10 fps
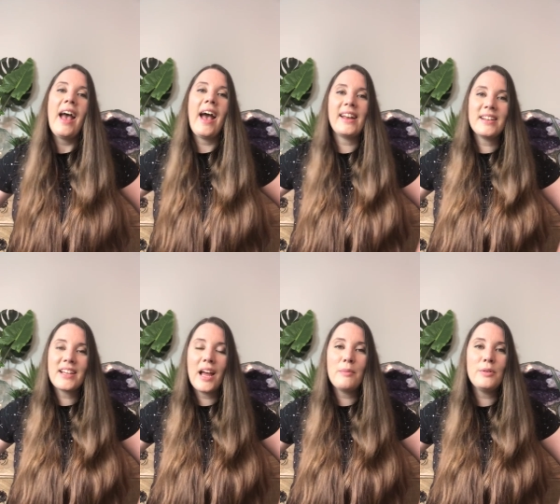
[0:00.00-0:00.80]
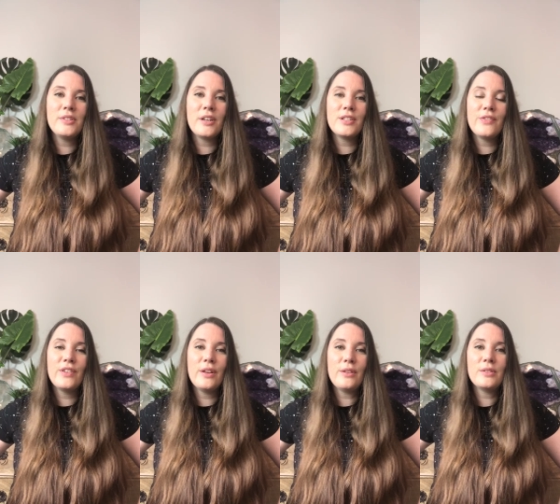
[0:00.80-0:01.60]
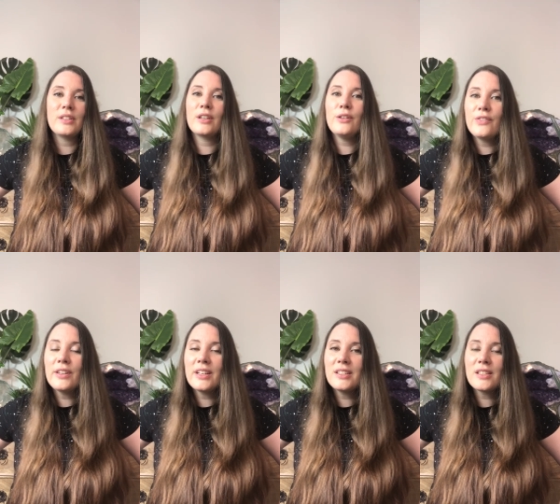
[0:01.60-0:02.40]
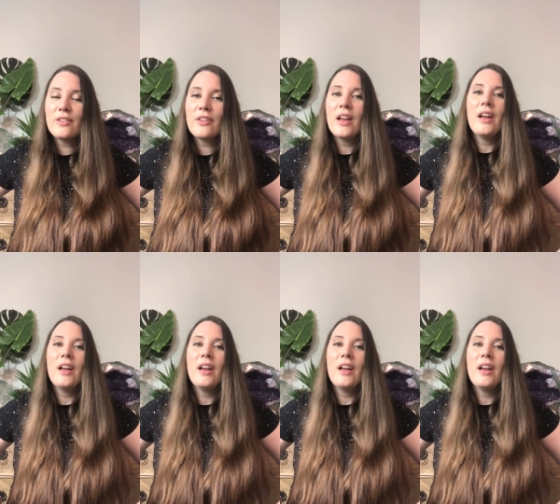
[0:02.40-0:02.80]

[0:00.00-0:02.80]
Anytime you start to feel those little feelings of